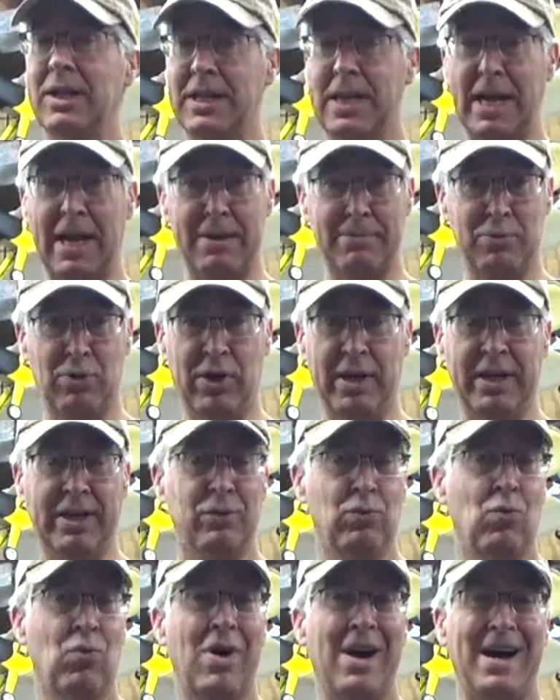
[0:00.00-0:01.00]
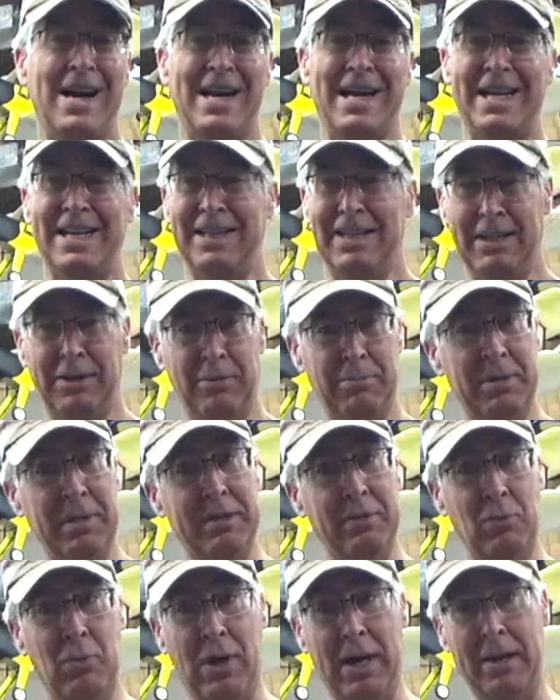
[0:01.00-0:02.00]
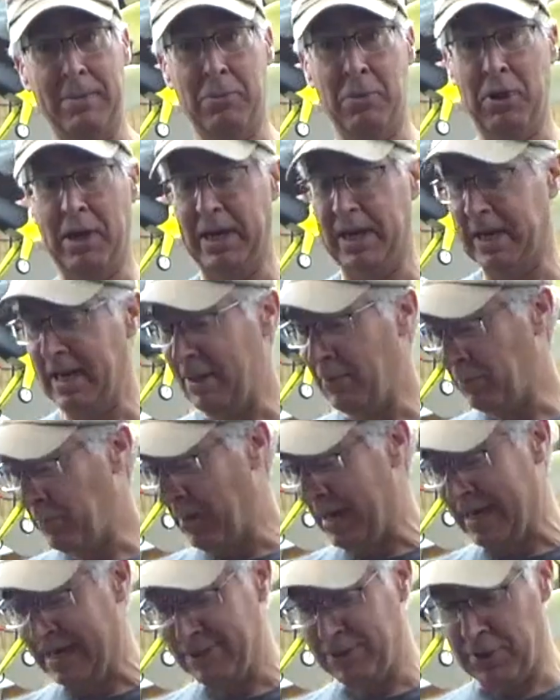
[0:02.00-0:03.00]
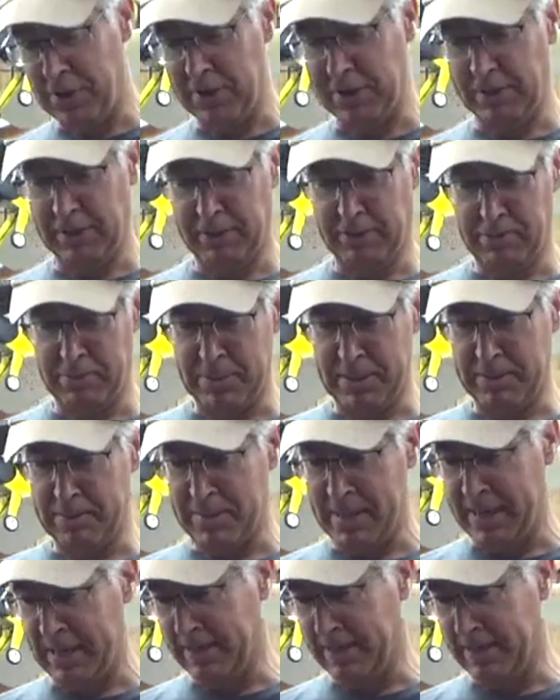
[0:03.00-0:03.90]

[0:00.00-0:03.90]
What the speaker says: that I bring and why I bring it. I'll rant on a little bit about